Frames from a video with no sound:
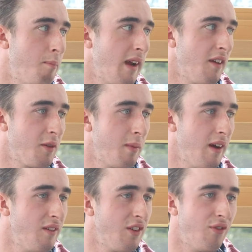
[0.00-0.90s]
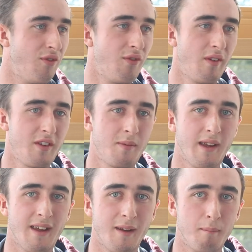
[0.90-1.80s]
big experience of
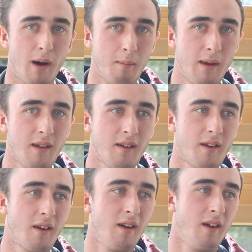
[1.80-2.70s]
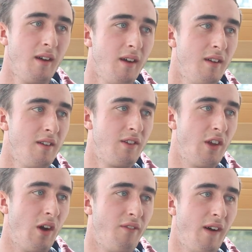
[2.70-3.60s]
speaking in public,
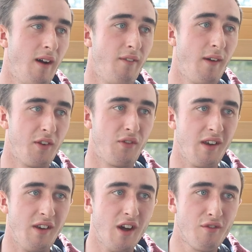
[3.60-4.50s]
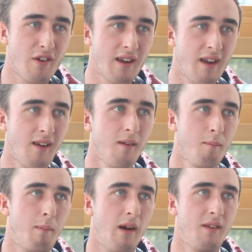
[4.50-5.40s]
so I found this very nerve-wracking,
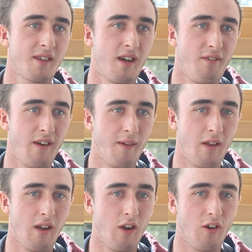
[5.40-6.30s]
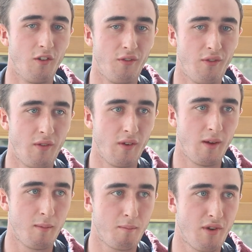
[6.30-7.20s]
but I found that a lot of
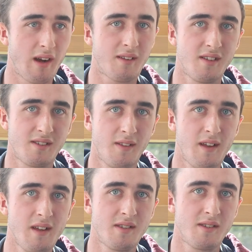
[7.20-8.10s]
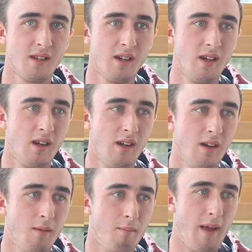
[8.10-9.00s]
practice at this
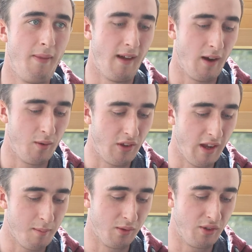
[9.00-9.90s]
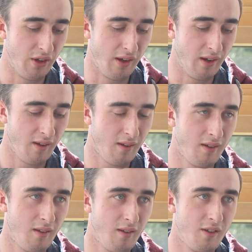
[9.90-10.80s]
meant that I was able to
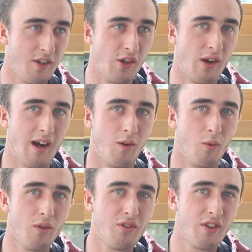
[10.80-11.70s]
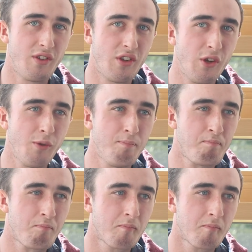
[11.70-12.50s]
do it how I wanted to.